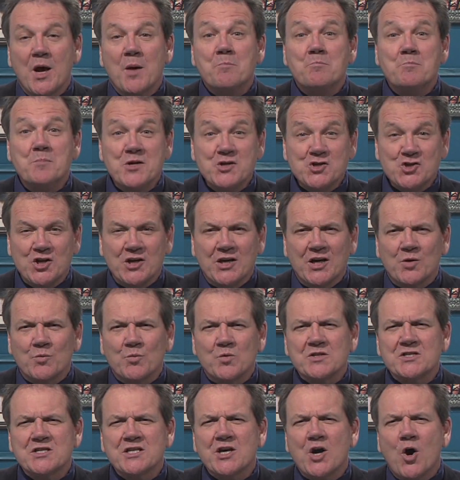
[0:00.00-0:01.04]
Michigan
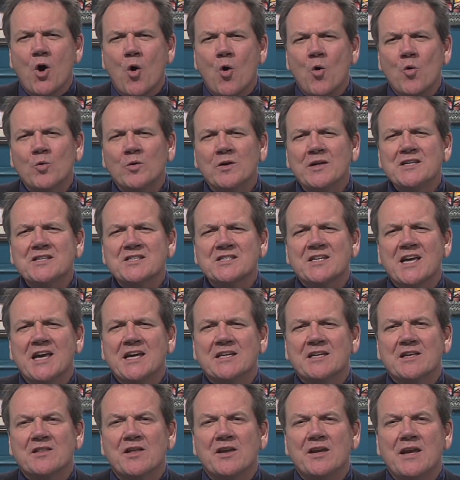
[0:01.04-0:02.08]
was the only state
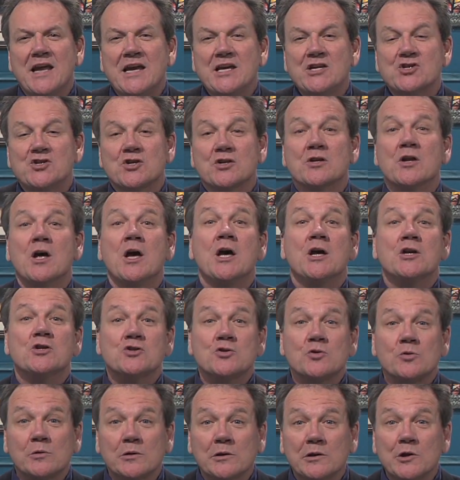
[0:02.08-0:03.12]
in the nation
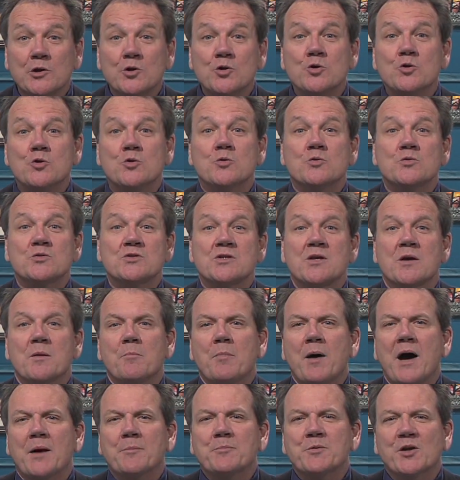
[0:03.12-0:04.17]
to lose
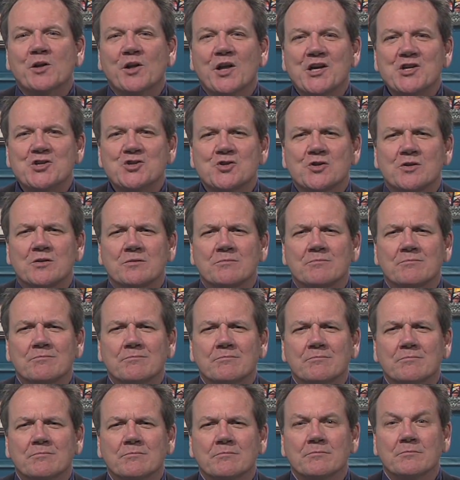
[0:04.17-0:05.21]
population.
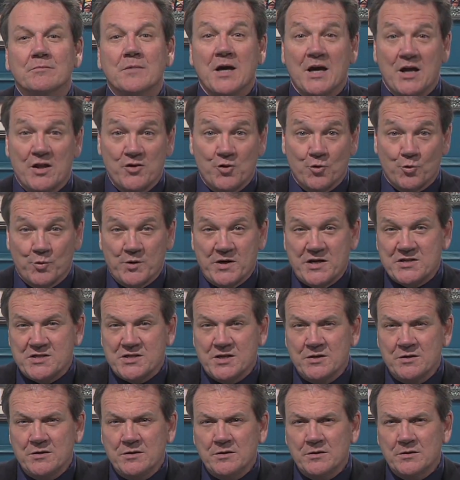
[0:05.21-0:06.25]
The
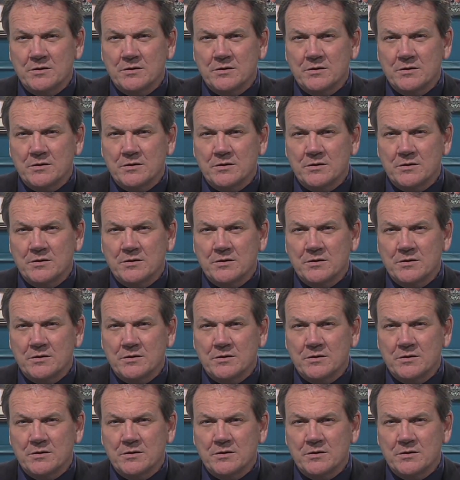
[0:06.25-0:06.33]
reason?